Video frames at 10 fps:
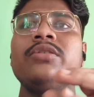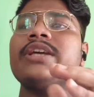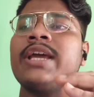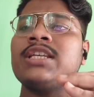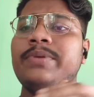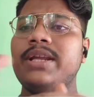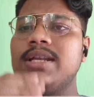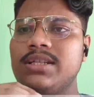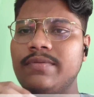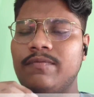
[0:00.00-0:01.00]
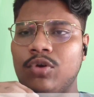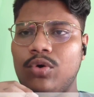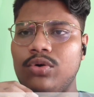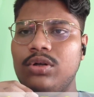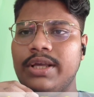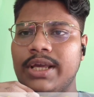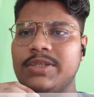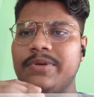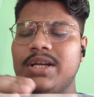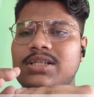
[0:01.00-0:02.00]
Just experience the flow.
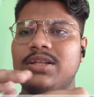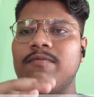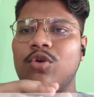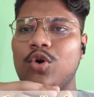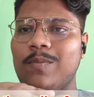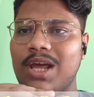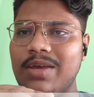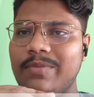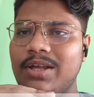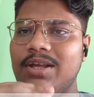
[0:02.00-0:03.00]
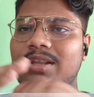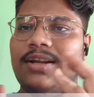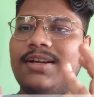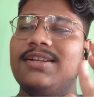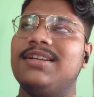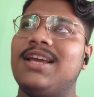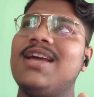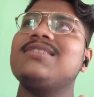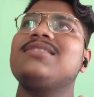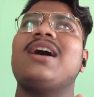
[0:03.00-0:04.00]
Experience the flow of life, that
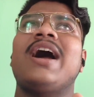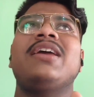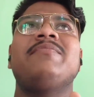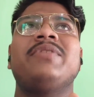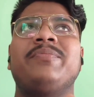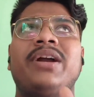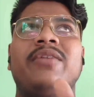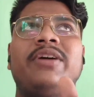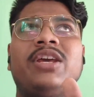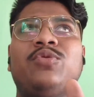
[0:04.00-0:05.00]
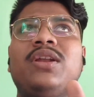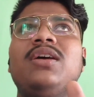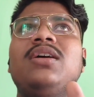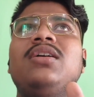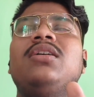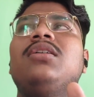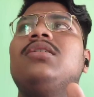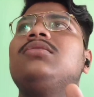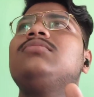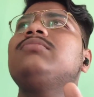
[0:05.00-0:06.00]
yes, I have prepared very well.
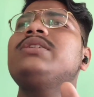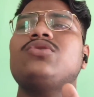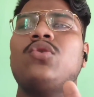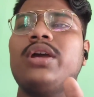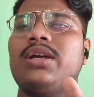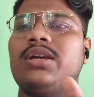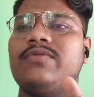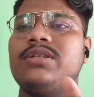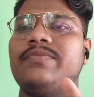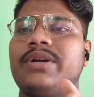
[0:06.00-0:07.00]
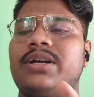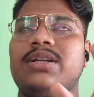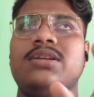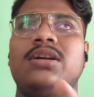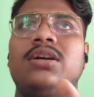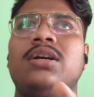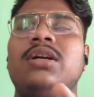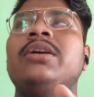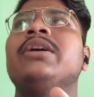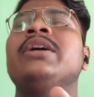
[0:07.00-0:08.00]
It's okay if GPET did not,
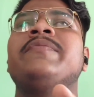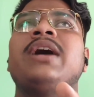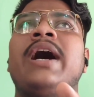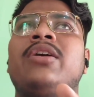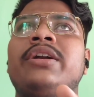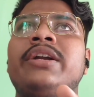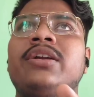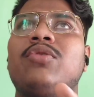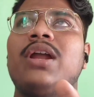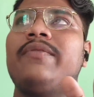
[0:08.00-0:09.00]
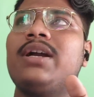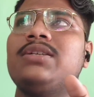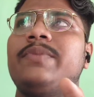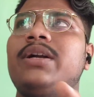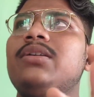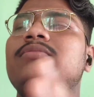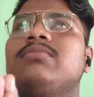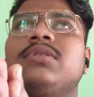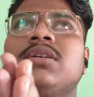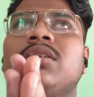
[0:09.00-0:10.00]
if I did not qualify GPET,
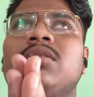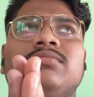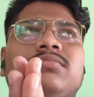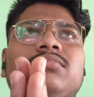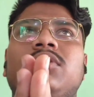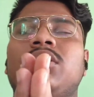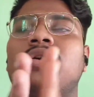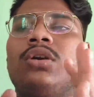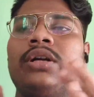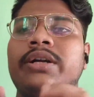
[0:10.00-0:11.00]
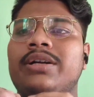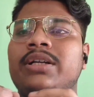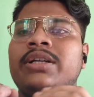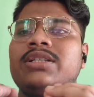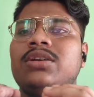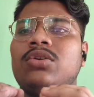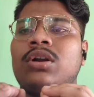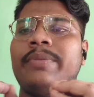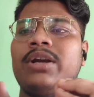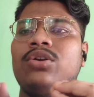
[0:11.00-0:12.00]
it's
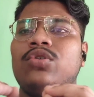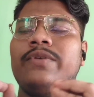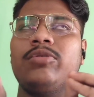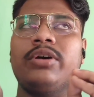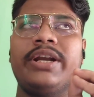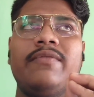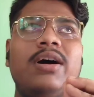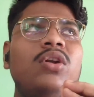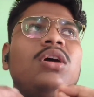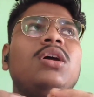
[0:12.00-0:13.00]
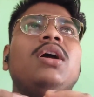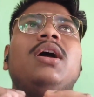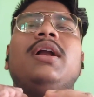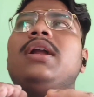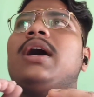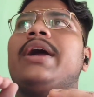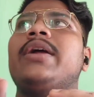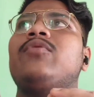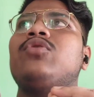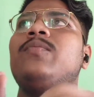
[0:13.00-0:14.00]
not a matter to be worried about, and
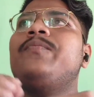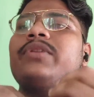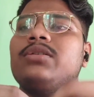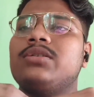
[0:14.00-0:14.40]
I have to